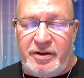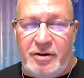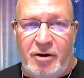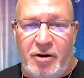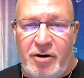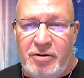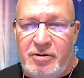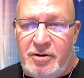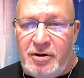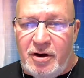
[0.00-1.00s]
are
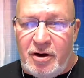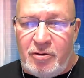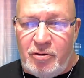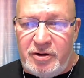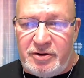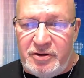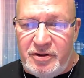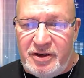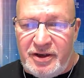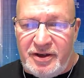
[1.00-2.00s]
according to the
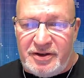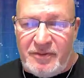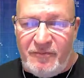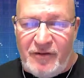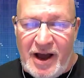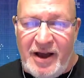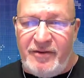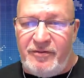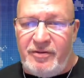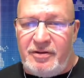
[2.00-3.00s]
DSM-5
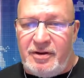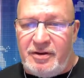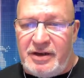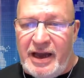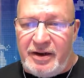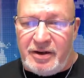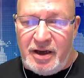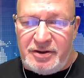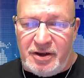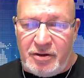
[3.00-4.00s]

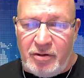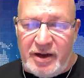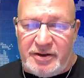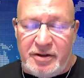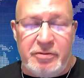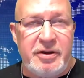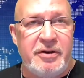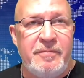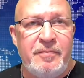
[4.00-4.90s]
diagnostic criteria.